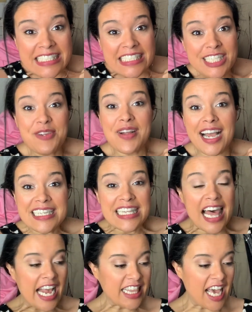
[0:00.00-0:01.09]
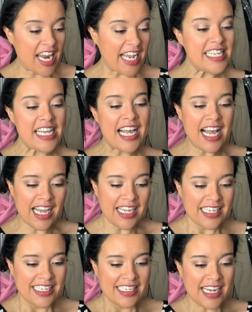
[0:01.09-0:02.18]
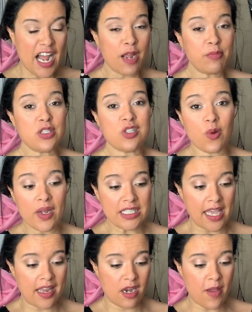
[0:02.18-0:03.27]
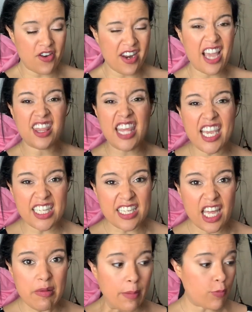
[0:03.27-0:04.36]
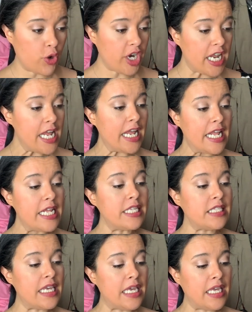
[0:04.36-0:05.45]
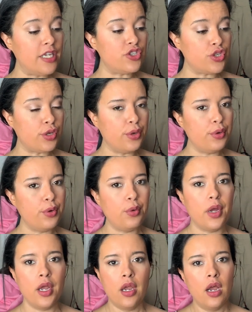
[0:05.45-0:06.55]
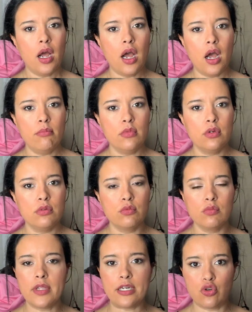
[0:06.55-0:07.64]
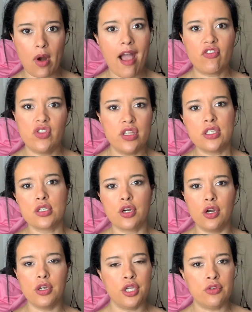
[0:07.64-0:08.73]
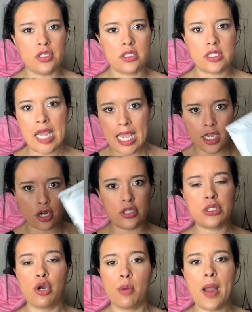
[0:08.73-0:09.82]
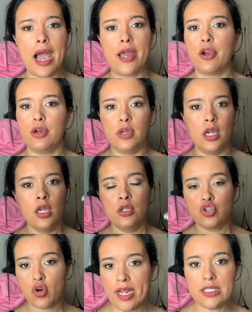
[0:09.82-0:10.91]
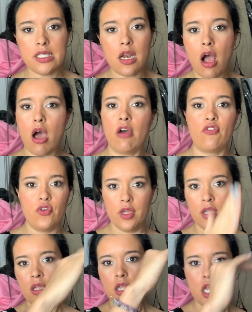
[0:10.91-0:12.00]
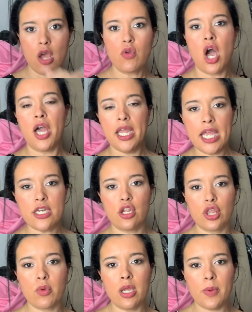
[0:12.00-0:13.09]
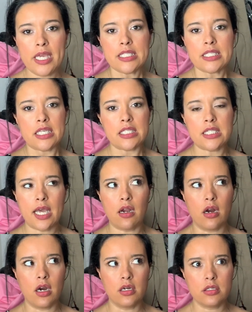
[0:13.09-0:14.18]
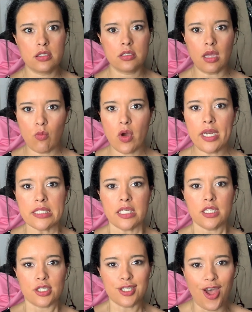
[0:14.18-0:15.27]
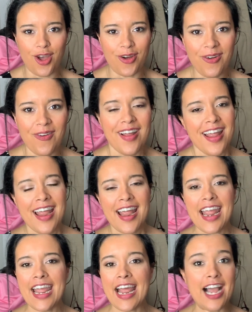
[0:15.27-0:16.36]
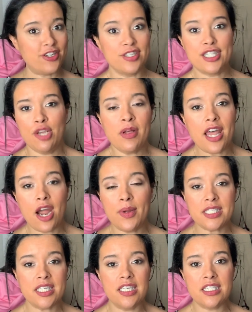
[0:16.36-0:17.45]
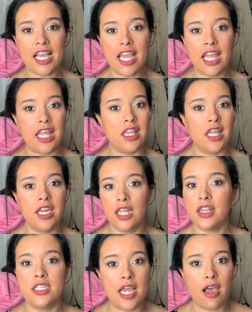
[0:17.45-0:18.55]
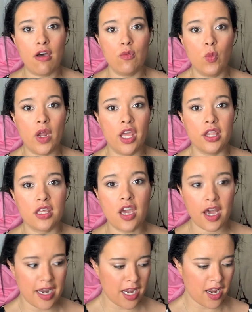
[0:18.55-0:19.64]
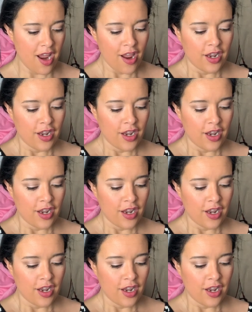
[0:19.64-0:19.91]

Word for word: Do you guys like that idea? I am so excited about it. I think it's gonna be pretty easy to like draft the skirt. You just take your skirt pattern, trace it off, you know, cut it into three pieces that are somewhat easy to sew, and add your seam allowances, and then hit the town with cutting.